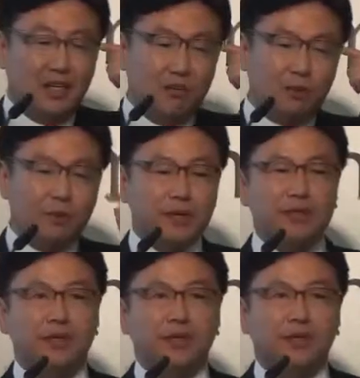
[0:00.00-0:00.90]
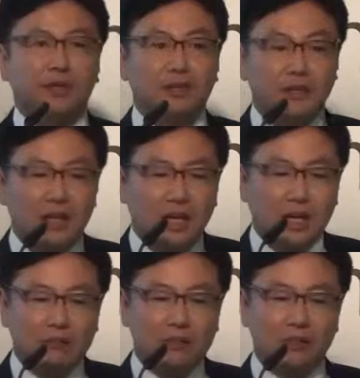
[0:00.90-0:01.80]
Uh, for the past year, I
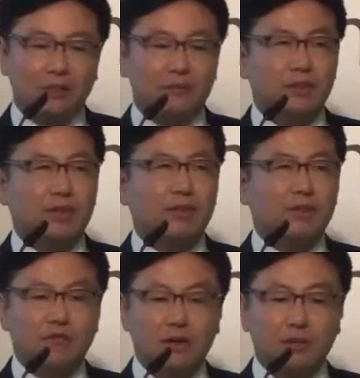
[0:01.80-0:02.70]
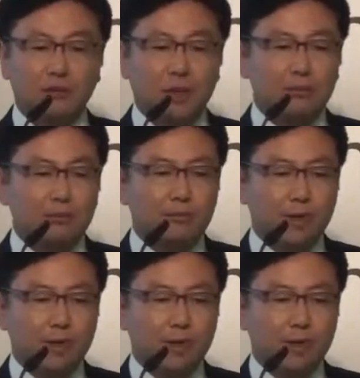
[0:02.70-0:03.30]
have served as founding member,